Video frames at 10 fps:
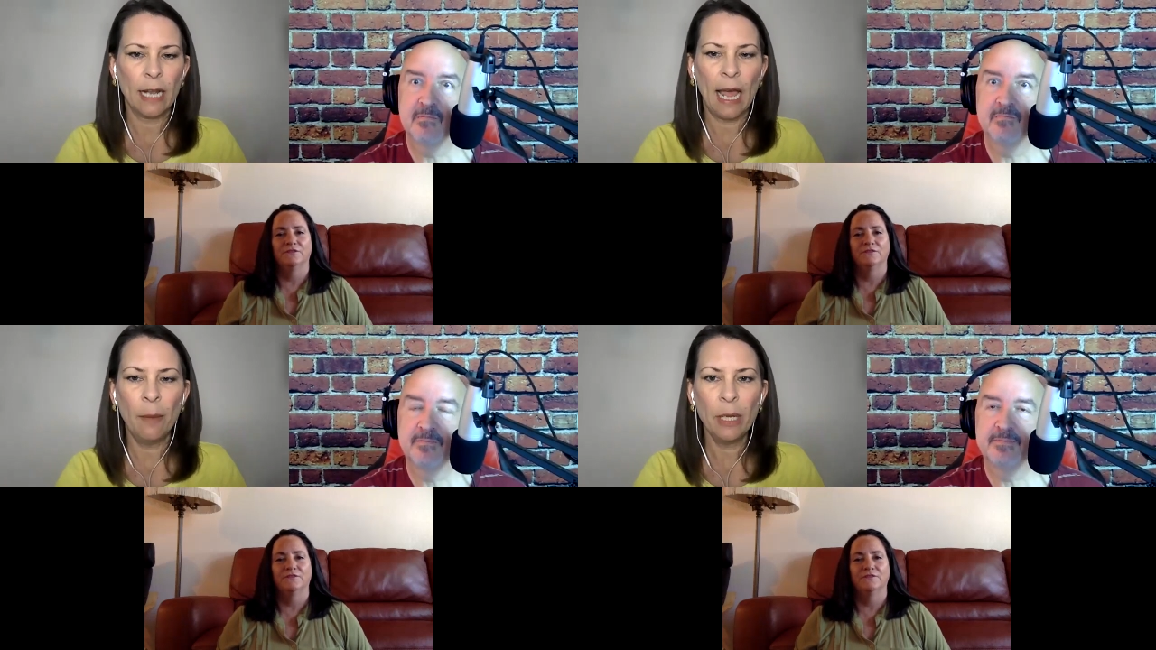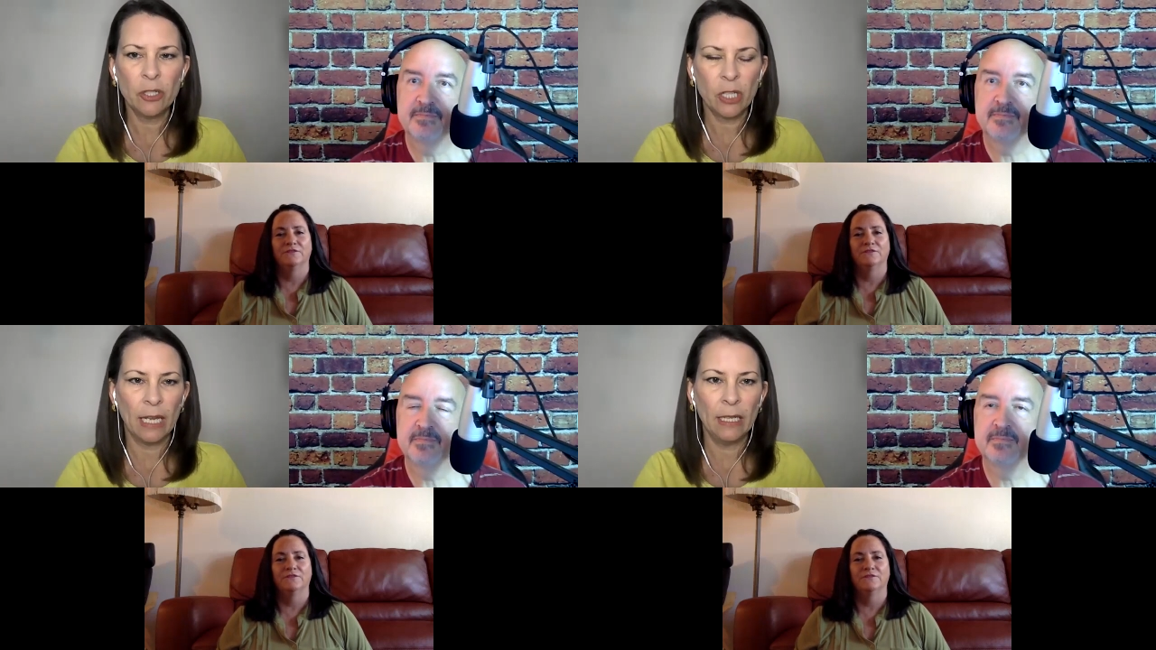Speaker 1: How
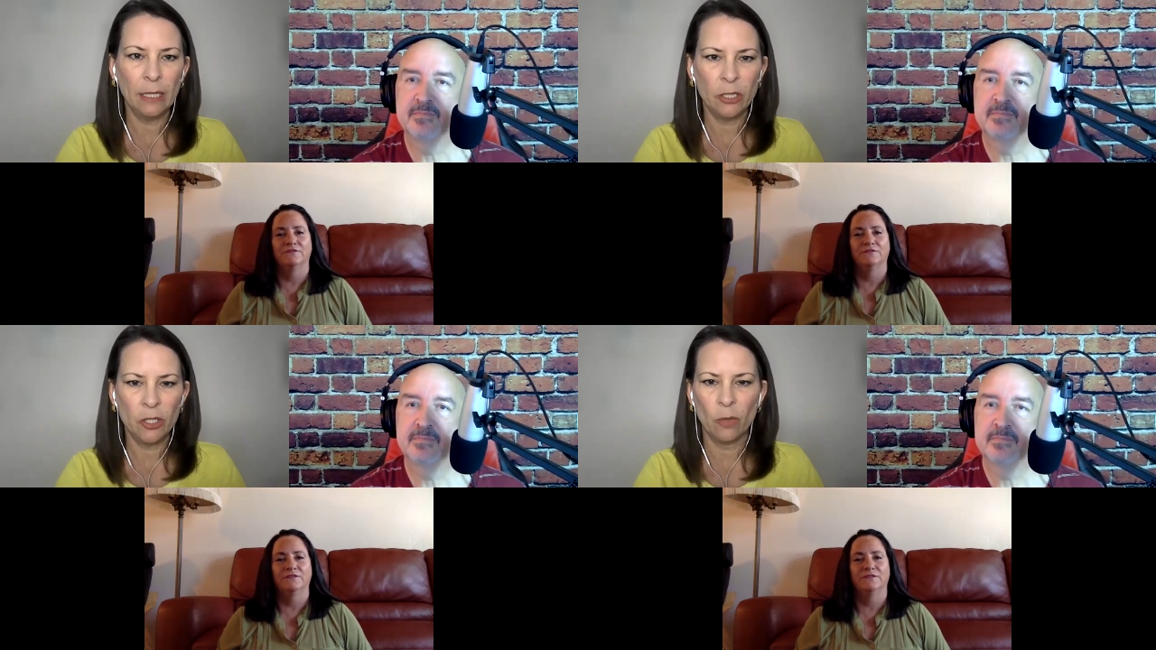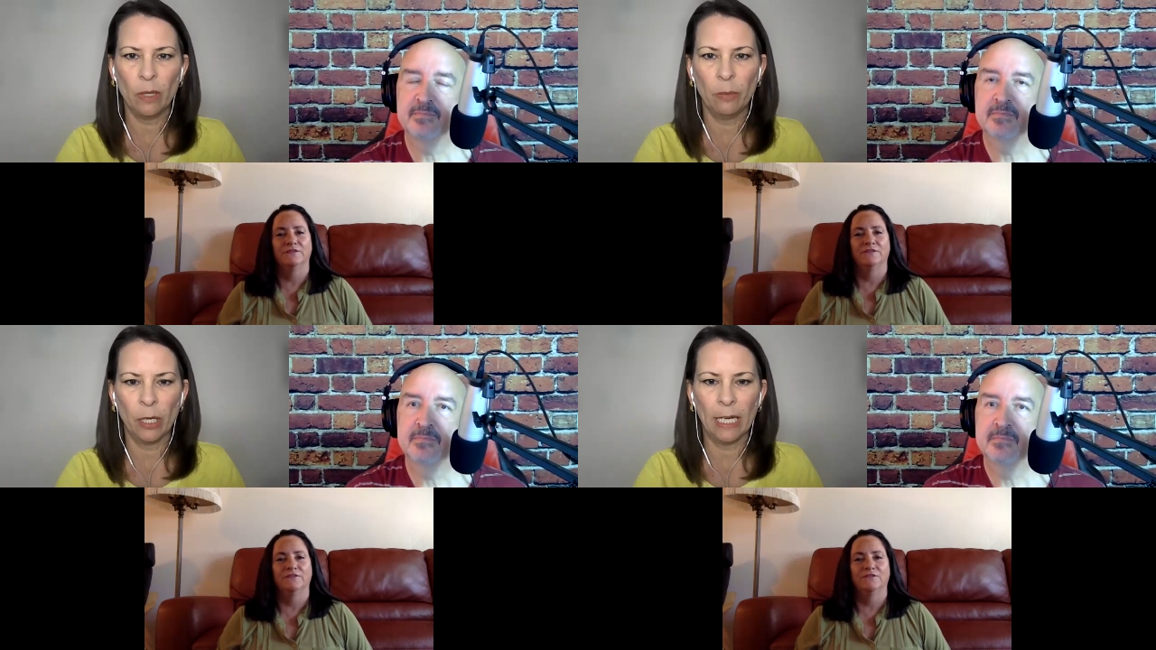much candy should we
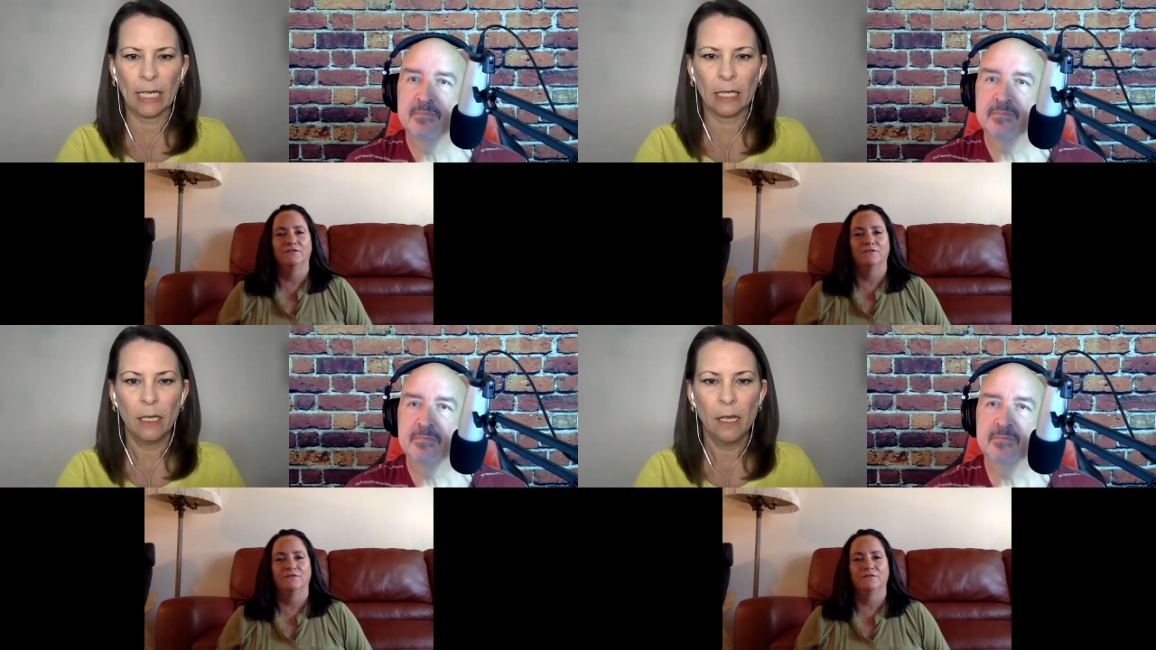bring?